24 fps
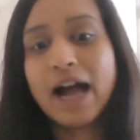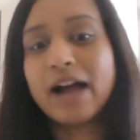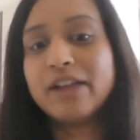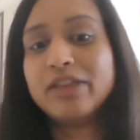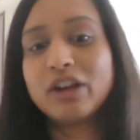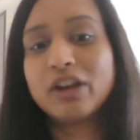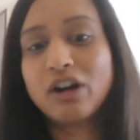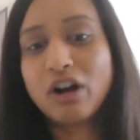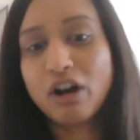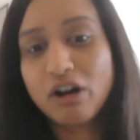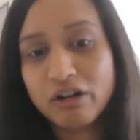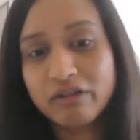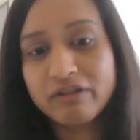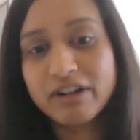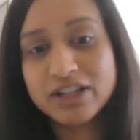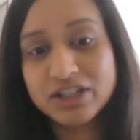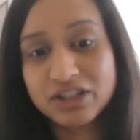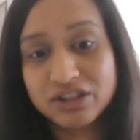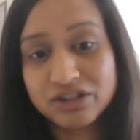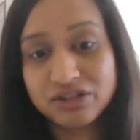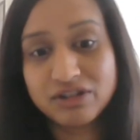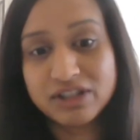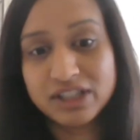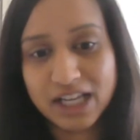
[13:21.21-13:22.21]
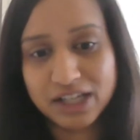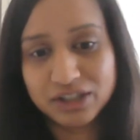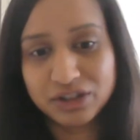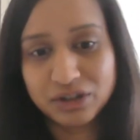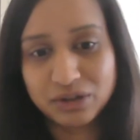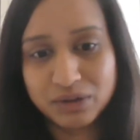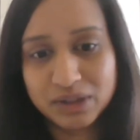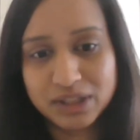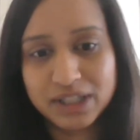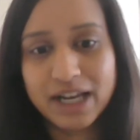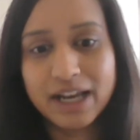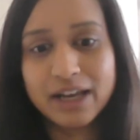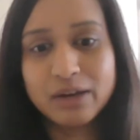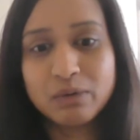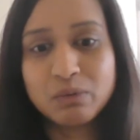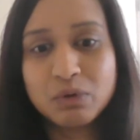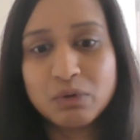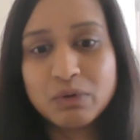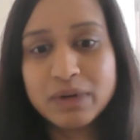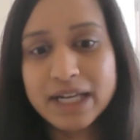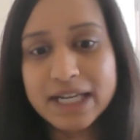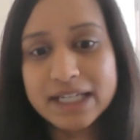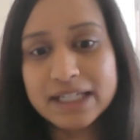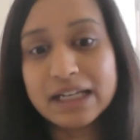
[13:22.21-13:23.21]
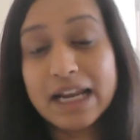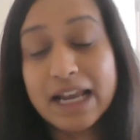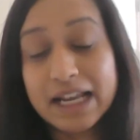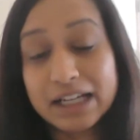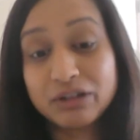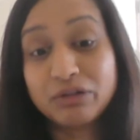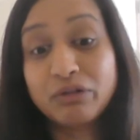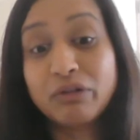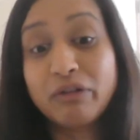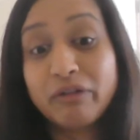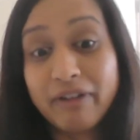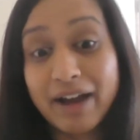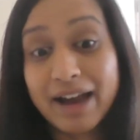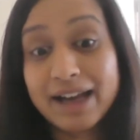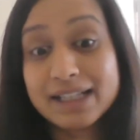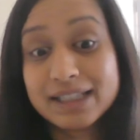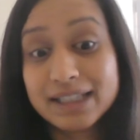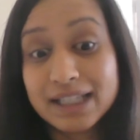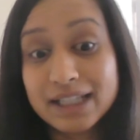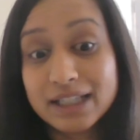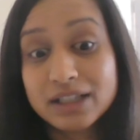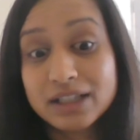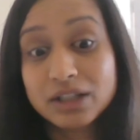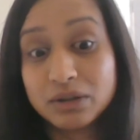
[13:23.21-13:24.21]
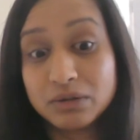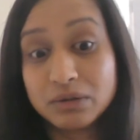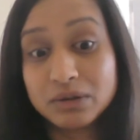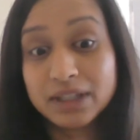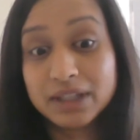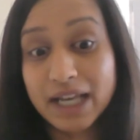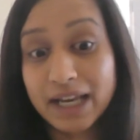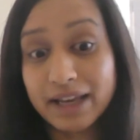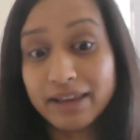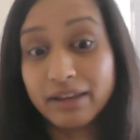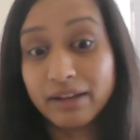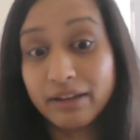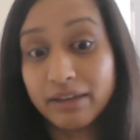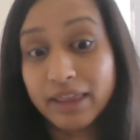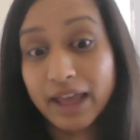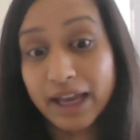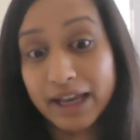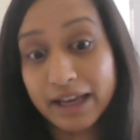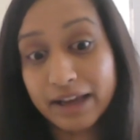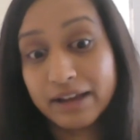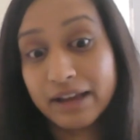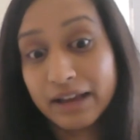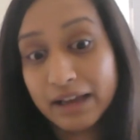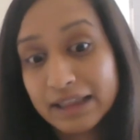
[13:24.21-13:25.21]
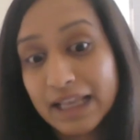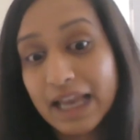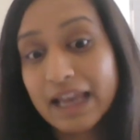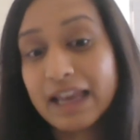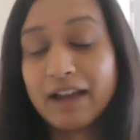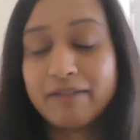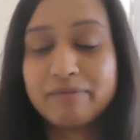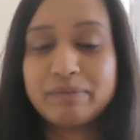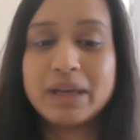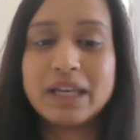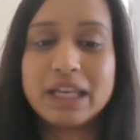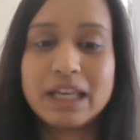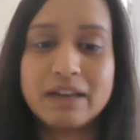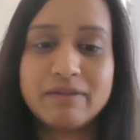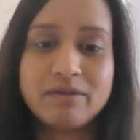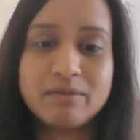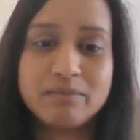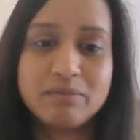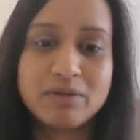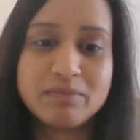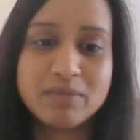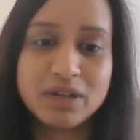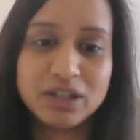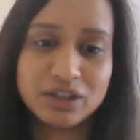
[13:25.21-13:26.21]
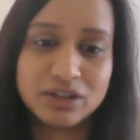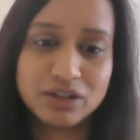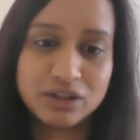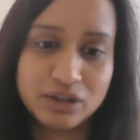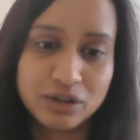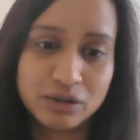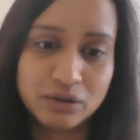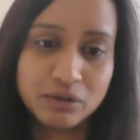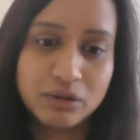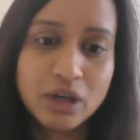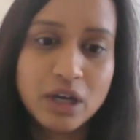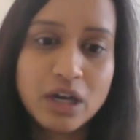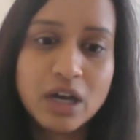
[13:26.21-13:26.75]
and the co-registrants, as you say, will need a letter of access to say that they, they have been given permission to,